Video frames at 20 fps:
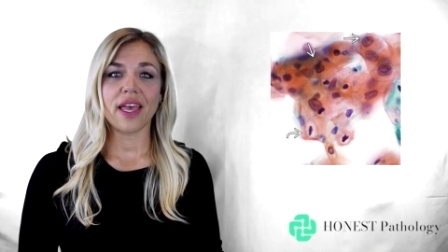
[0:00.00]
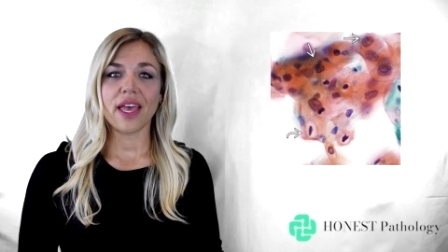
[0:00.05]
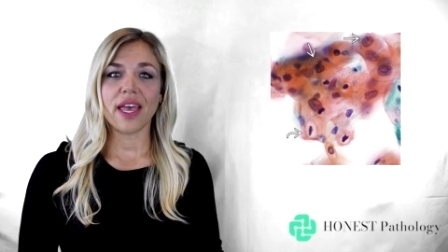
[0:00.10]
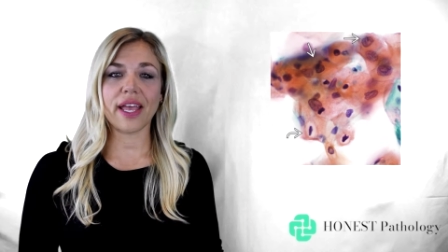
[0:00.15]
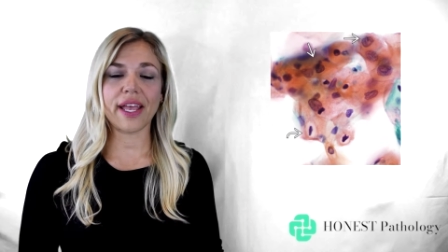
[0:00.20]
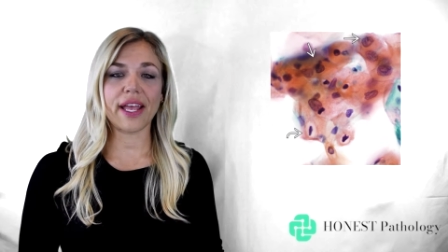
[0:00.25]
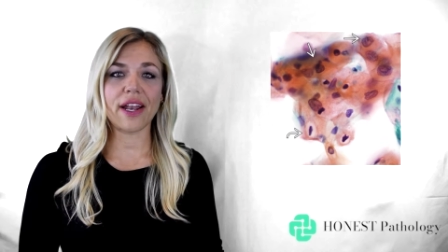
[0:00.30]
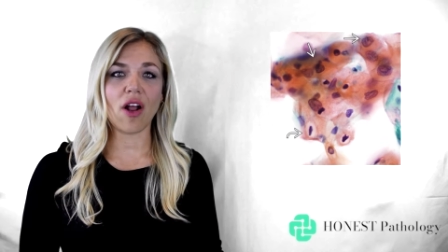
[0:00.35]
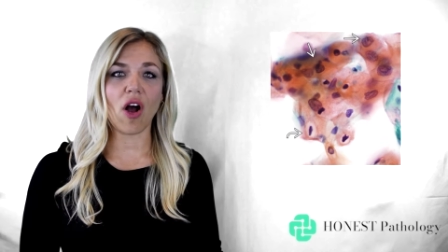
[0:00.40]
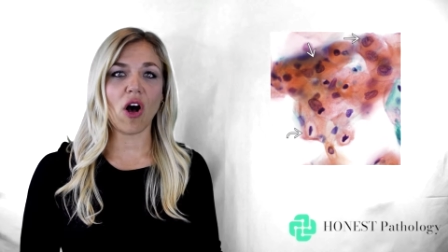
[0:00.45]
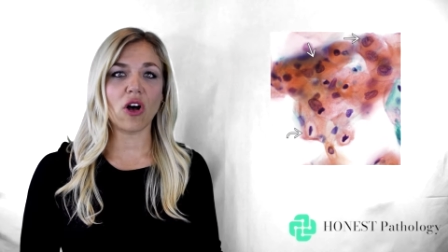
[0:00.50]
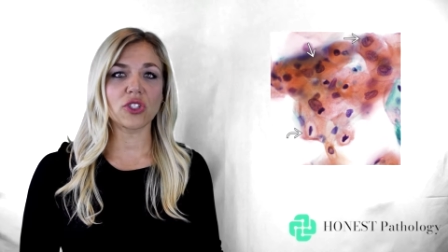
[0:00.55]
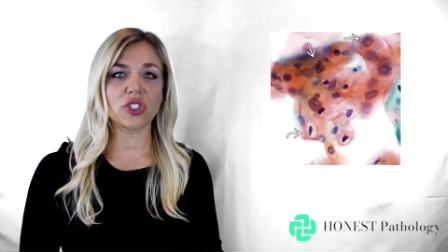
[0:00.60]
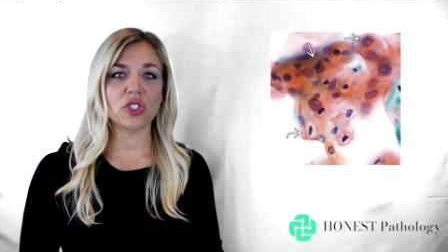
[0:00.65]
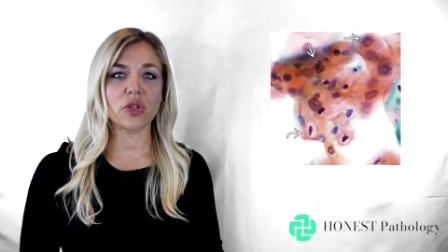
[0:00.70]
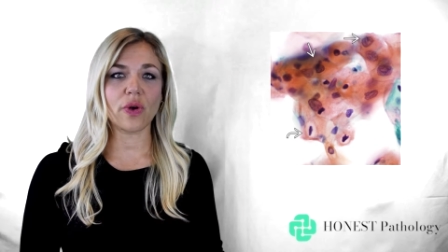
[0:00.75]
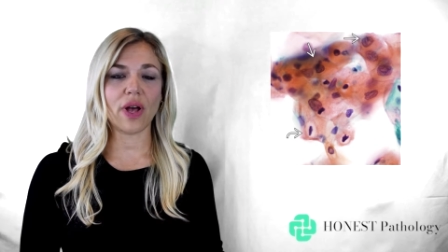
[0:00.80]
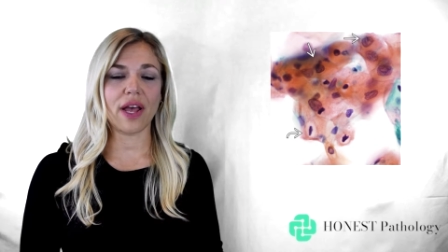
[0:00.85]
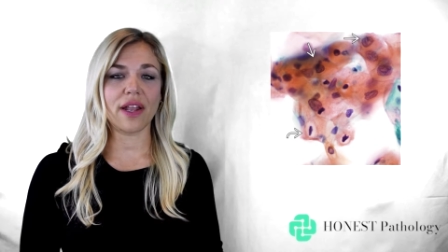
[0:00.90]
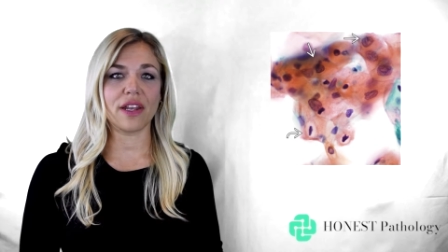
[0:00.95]
It can
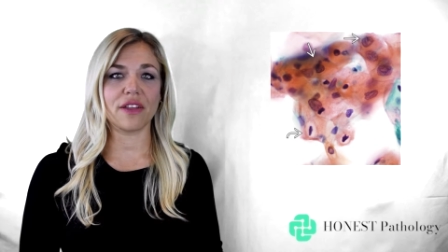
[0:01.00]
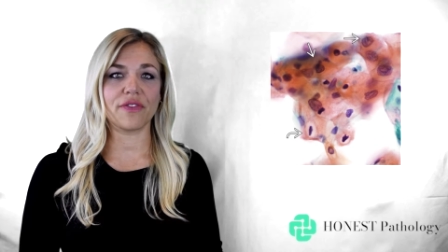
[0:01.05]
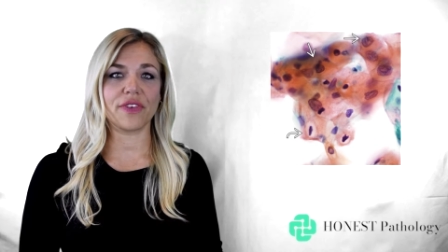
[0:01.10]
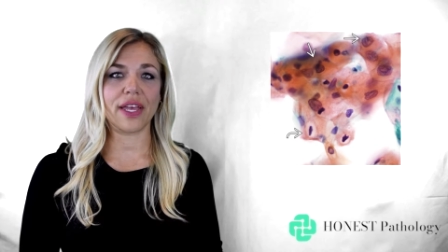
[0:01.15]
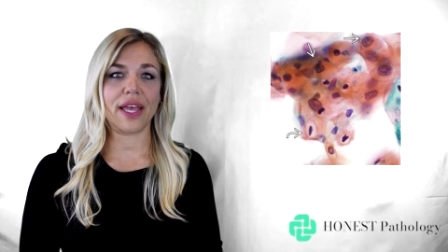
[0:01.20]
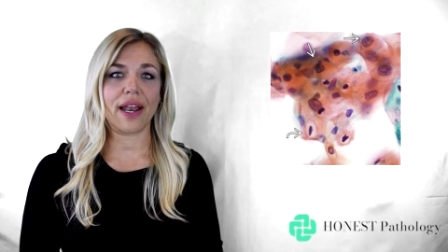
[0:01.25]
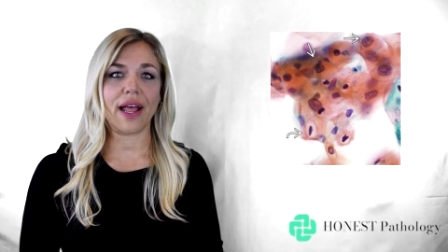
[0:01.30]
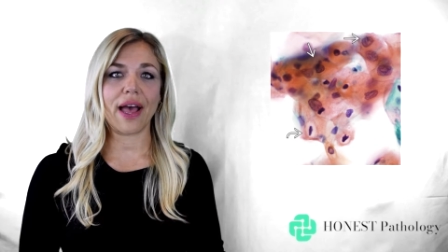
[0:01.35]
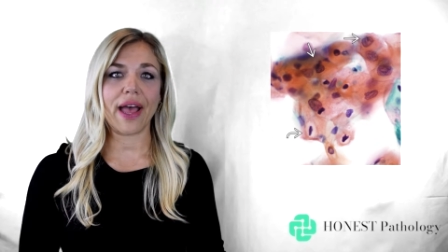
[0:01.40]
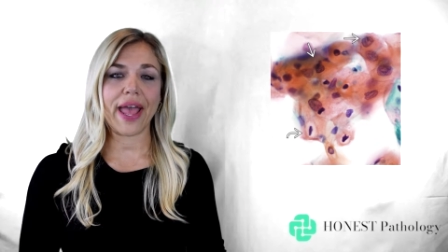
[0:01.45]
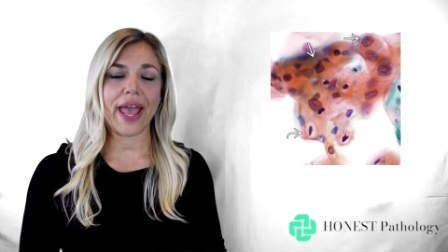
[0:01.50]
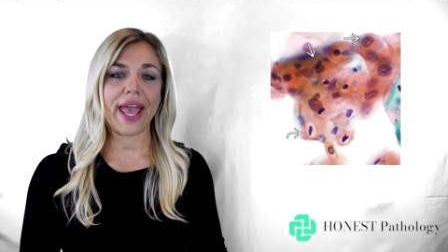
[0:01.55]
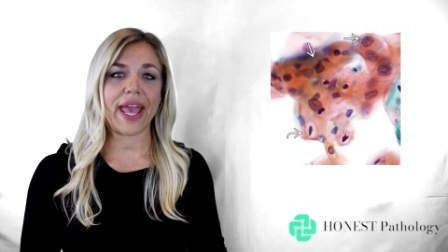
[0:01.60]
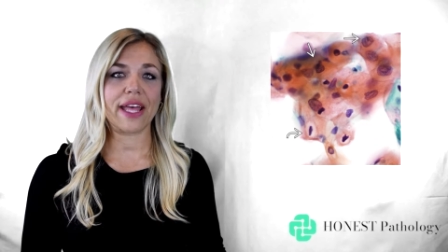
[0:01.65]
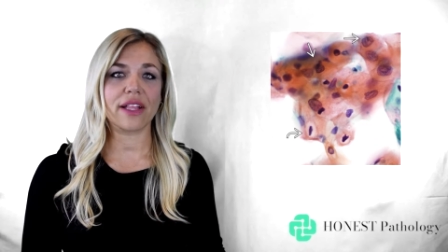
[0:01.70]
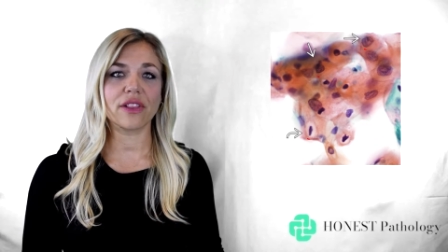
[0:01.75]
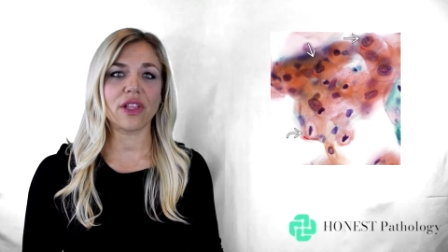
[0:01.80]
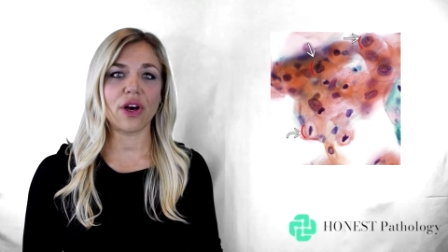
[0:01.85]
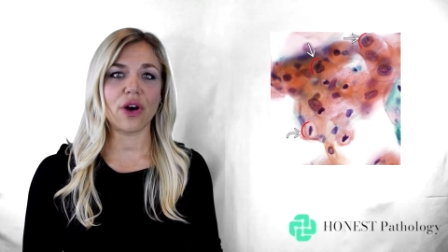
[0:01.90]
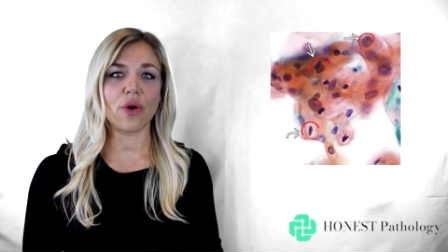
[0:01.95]
also kind of get a
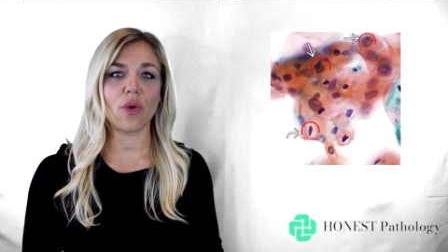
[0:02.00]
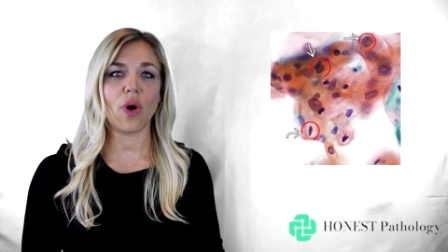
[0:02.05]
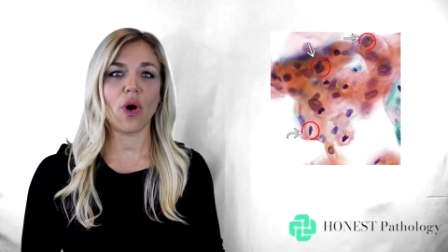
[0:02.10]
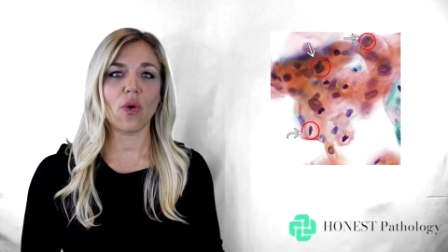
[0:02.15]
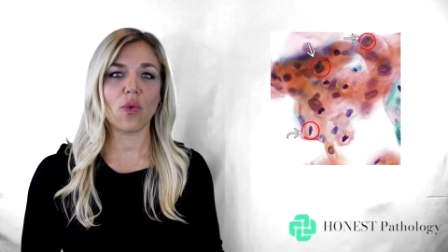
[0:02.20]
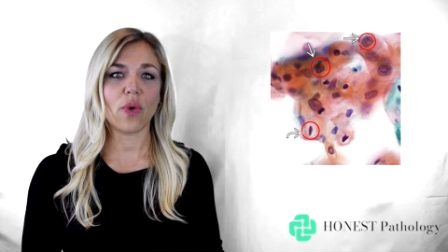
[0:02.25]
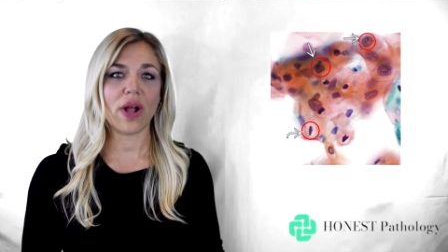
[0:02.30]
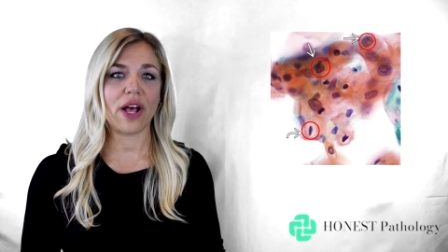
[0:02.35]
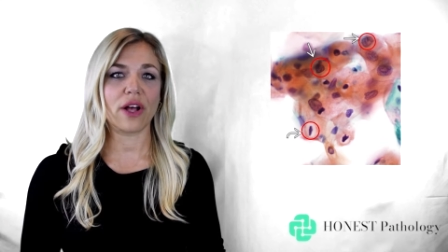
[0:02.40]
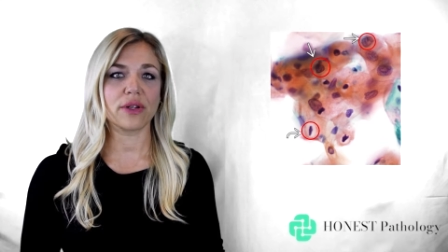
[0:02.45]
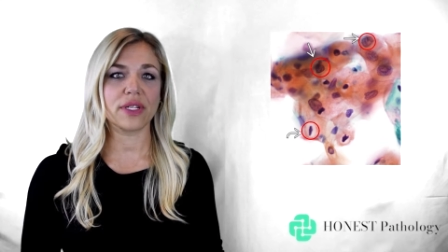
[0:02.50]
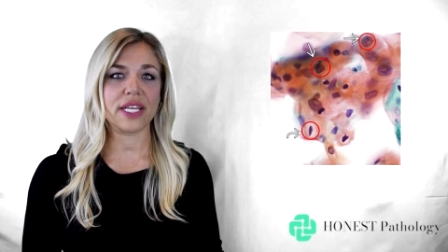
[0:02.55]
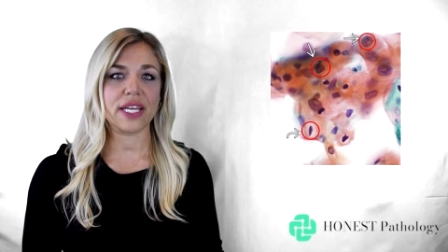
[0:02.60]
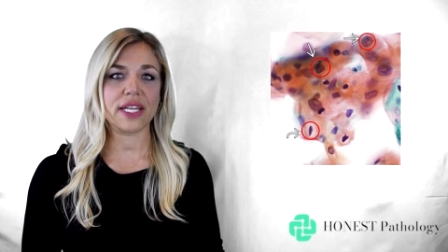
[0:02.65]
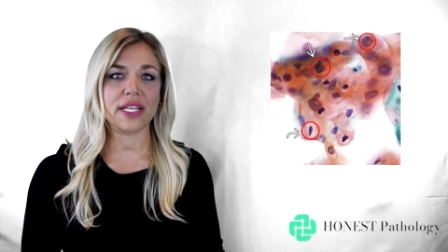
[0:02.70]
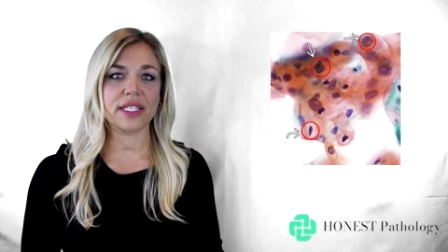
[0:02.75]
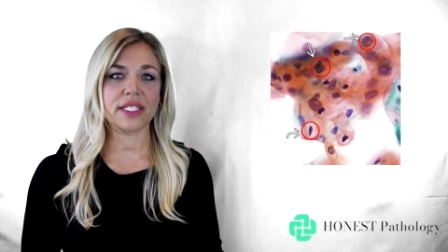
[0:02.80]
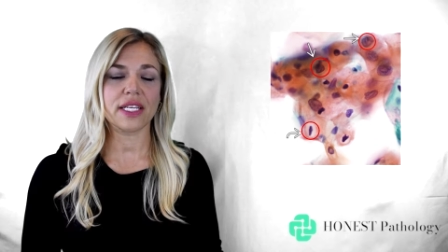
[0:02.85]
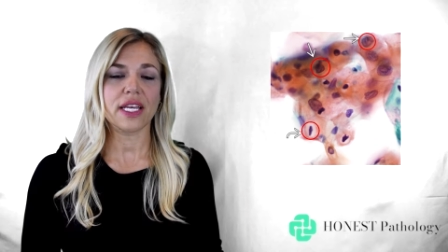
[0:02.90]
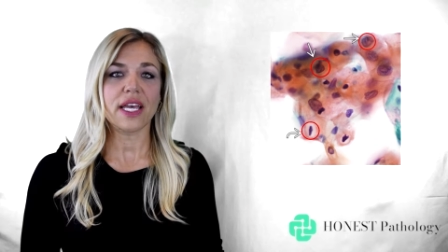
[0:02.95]
halo around
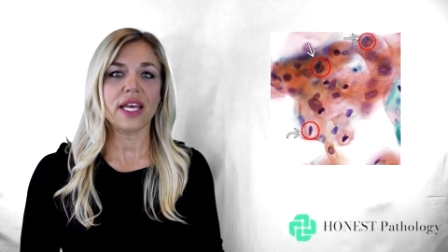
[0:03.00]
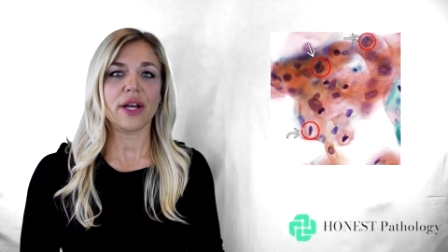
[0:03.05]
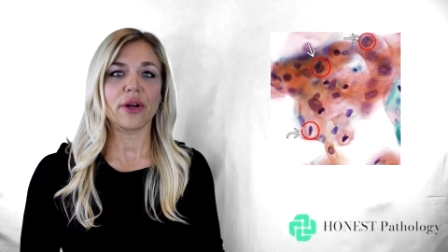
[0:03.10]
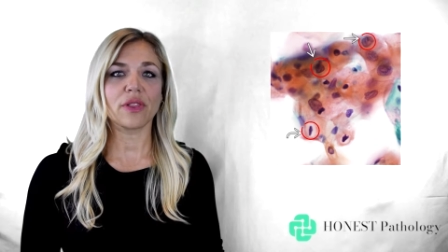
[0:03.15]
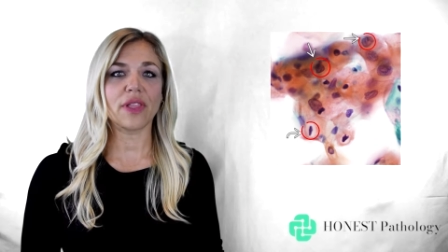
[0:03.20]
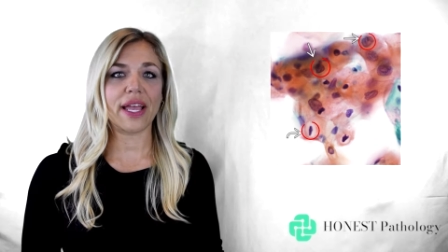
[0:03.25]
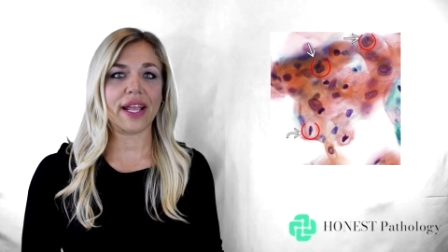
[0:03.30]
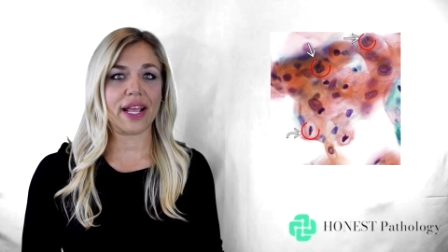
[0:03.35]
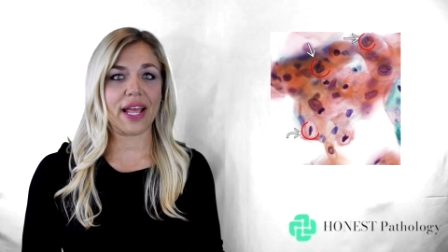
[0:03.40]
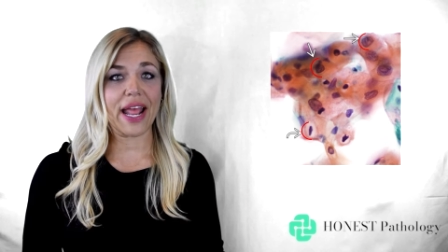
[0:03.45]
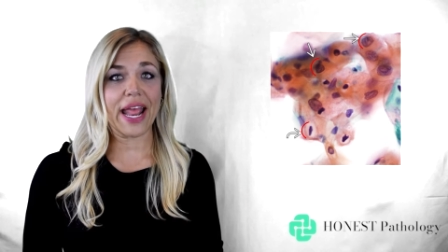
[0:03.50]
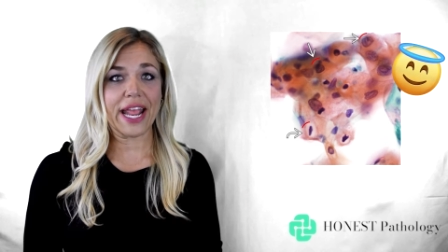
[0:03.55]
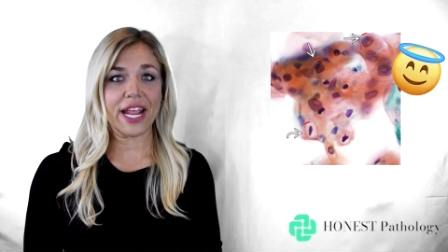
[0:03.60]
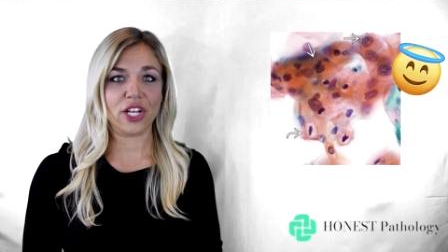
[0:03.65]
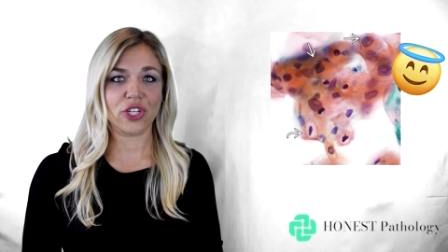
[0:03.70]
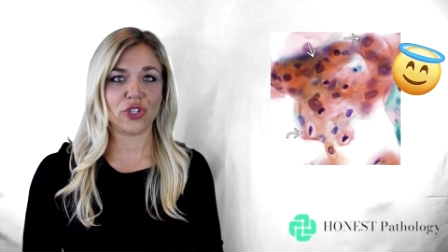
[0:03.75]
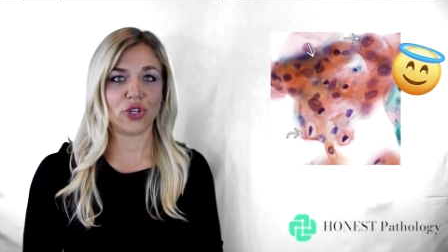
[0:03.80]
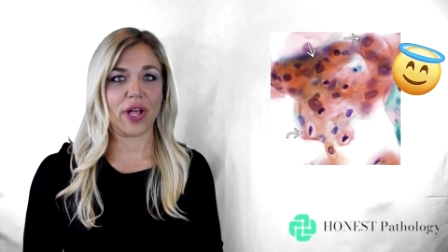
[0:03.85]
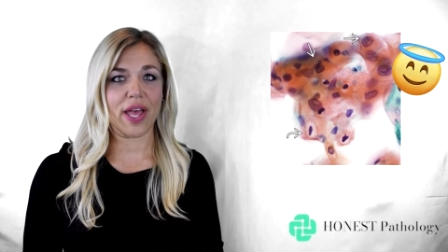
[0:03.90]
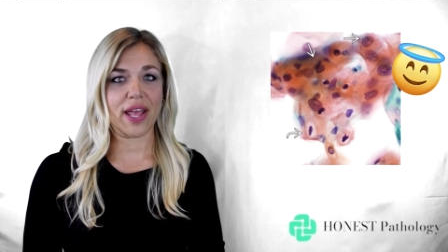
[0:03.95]
it, like an
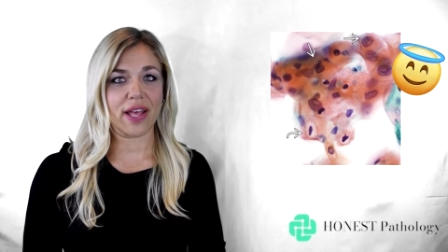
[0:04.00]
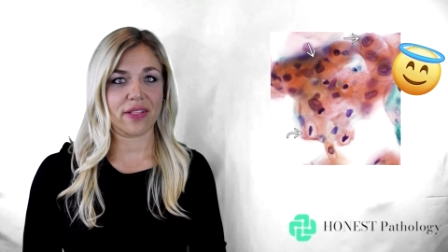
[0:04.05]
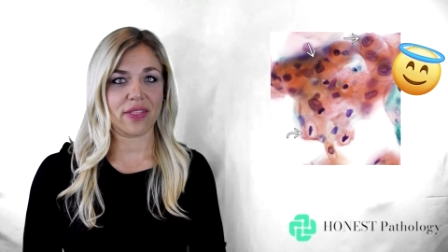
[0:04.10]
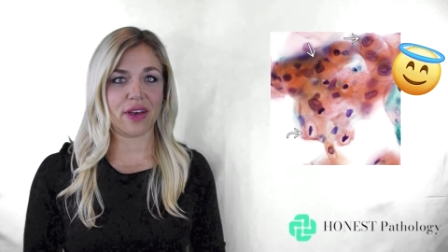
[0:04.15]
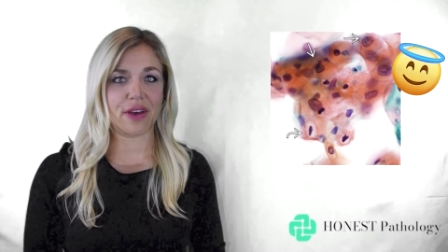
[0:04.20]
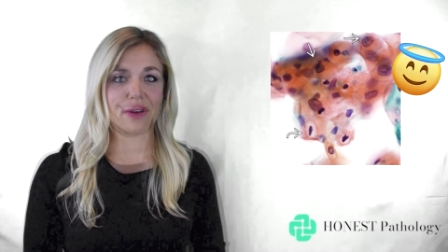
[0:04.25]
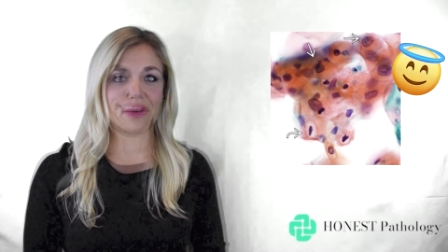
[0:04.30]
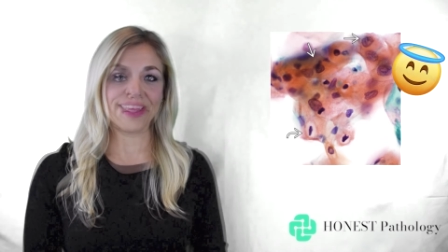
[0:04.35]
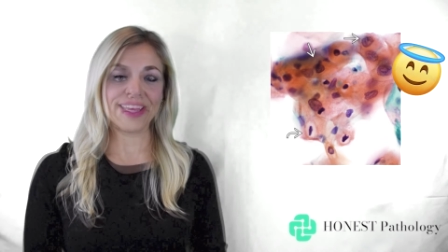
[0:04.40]
angel halo.